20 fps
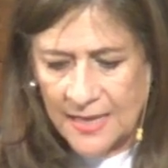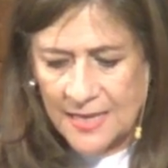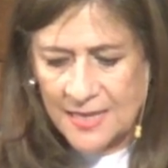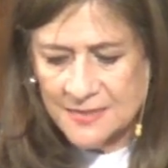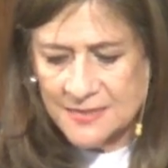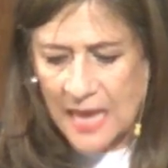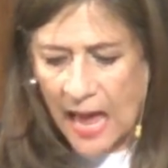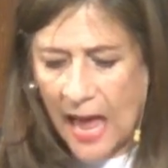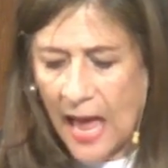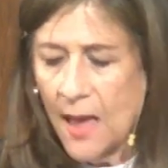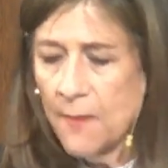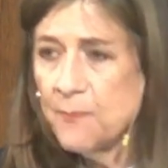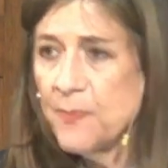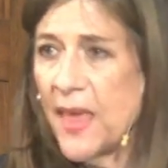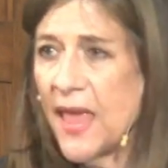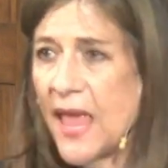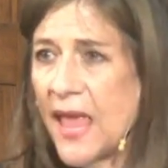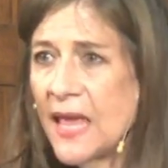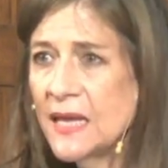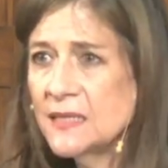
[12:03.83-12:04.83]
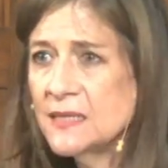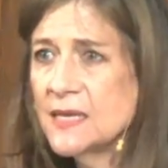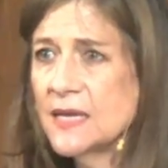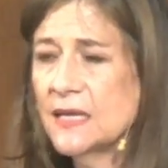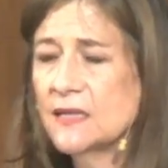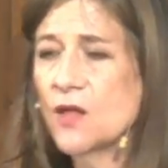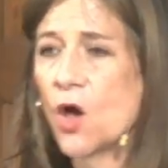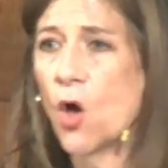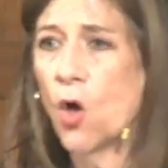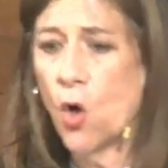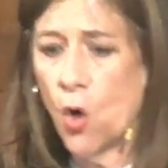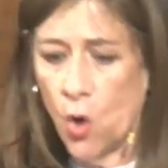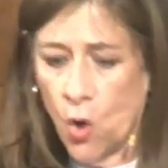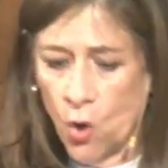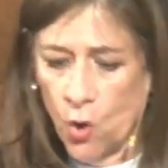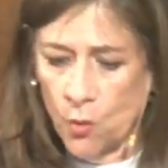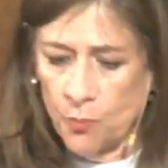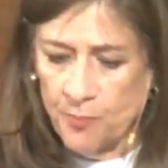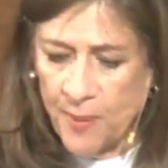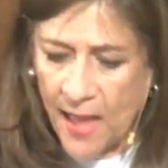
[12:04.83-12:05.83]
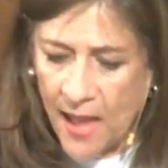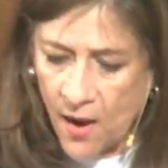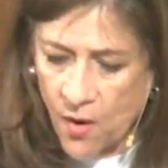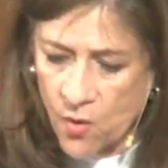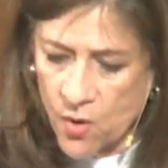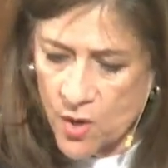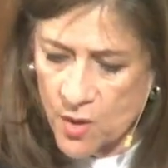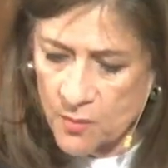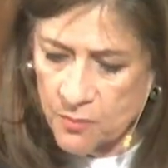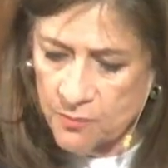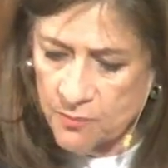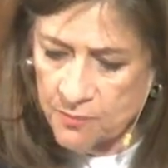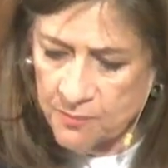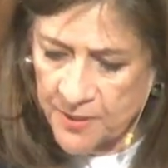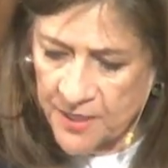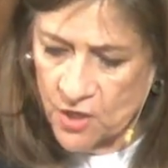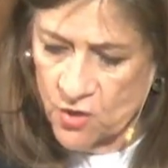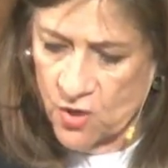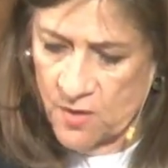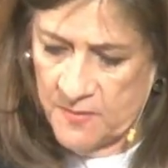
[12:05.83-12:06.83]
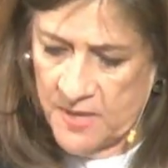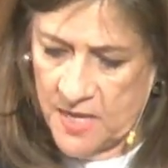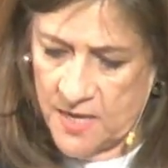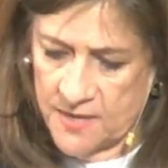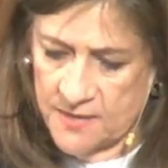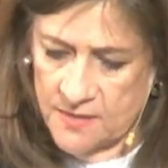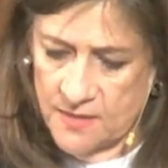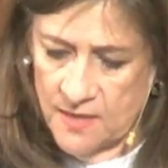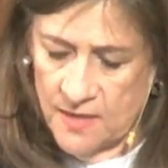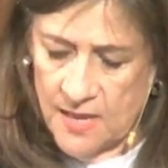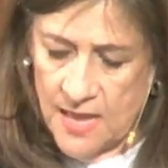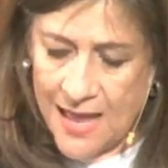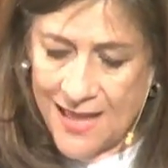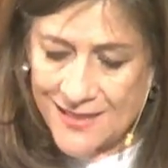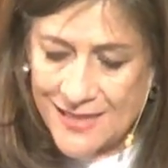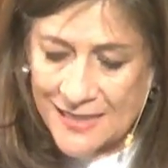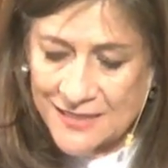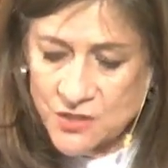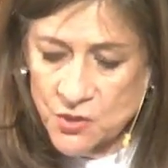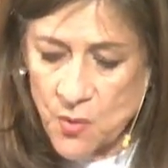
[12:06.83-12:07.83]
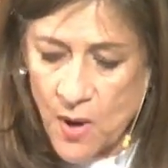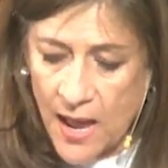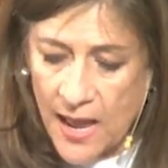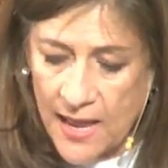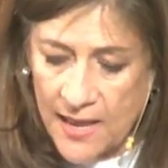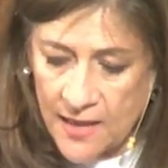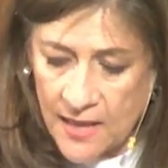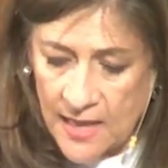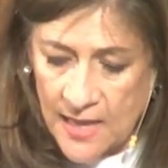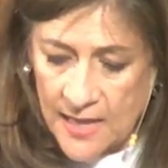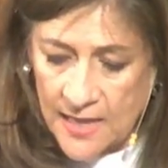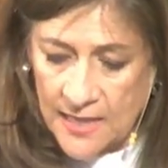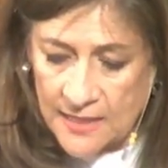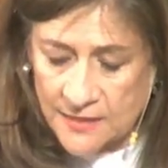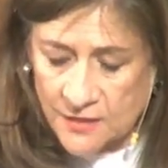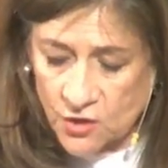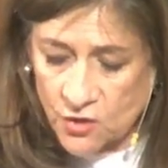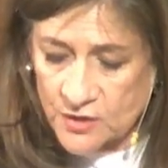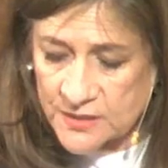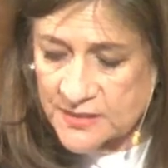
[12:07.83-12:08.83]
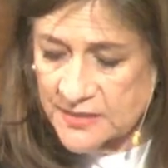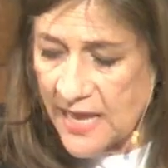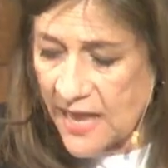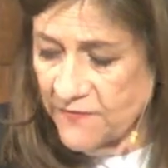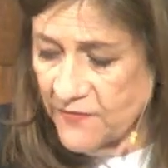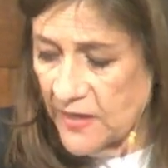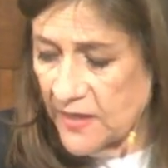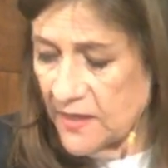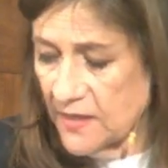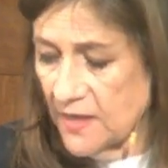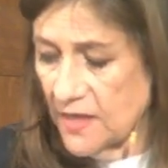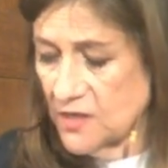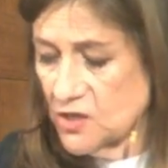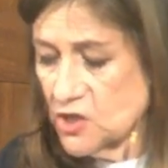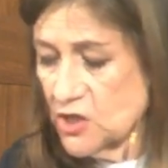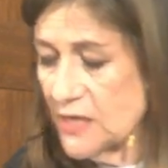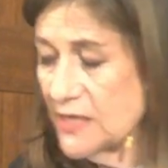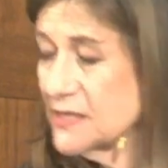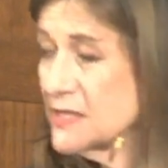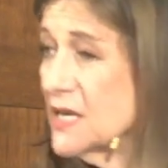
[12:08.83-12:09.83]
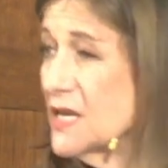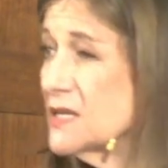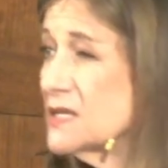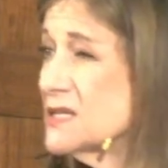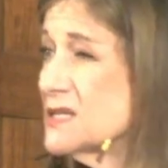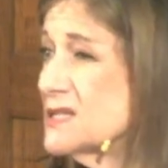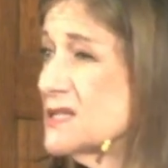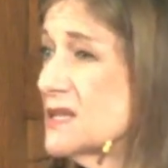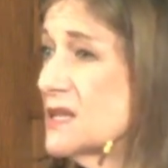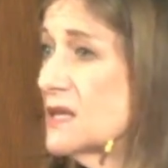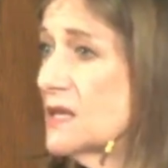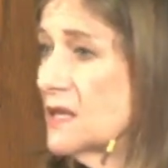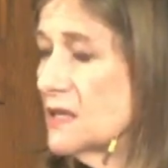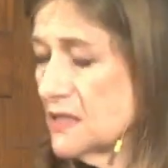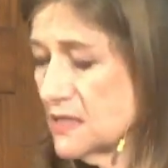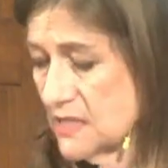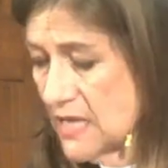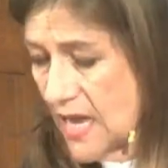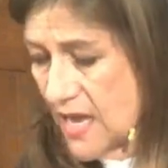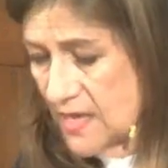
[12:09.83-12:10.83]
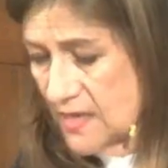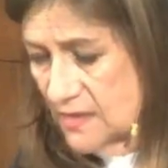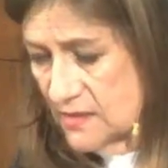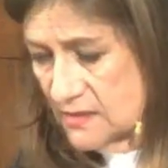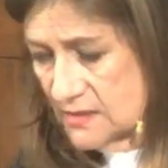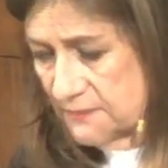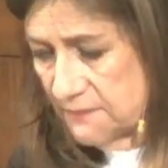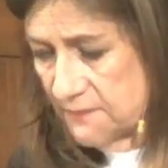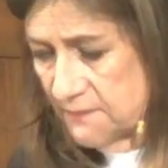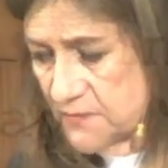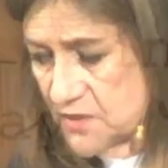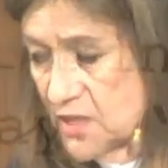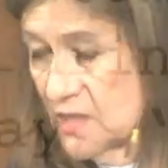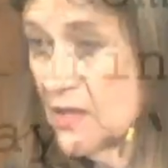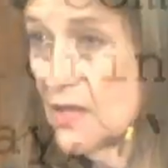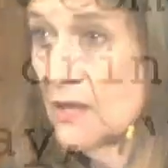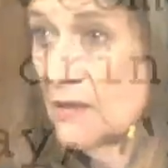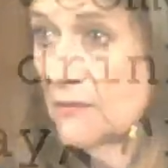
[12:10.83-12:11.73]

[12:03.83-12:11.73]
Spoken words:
is upending the whole power pyramid. That's why in Luke 7, Jesus says to the